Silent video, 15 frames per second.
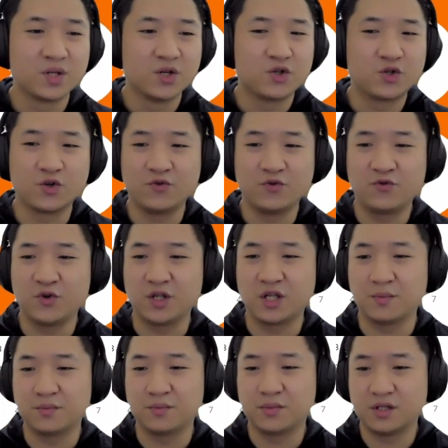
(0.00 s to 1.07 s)
So for
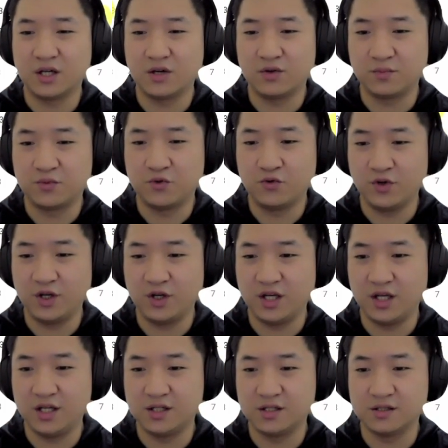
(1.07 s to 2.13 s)
example, I want to put
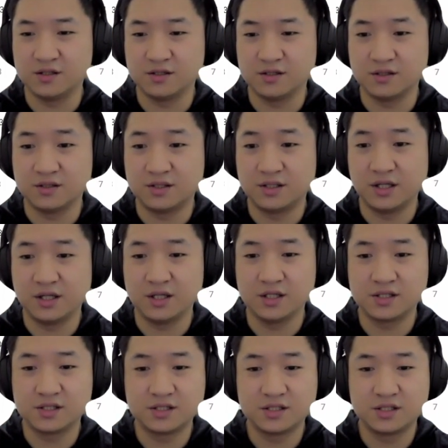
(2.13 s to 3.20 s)
in
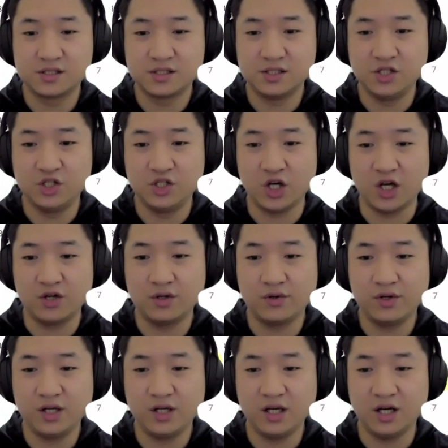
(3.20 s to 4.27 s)
just
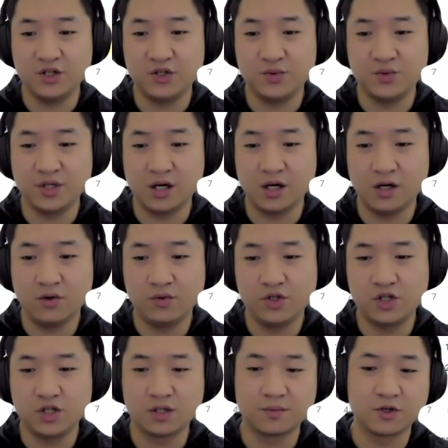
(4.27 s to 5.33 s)
January until now,
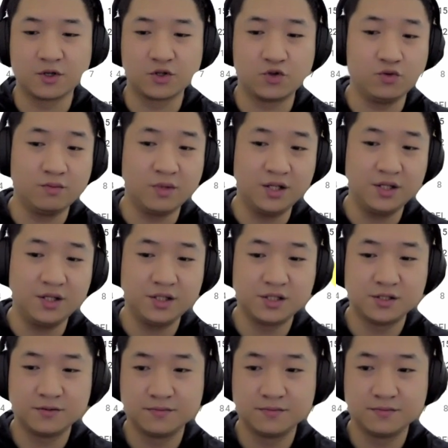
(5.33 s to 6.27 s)
which is about 2 months.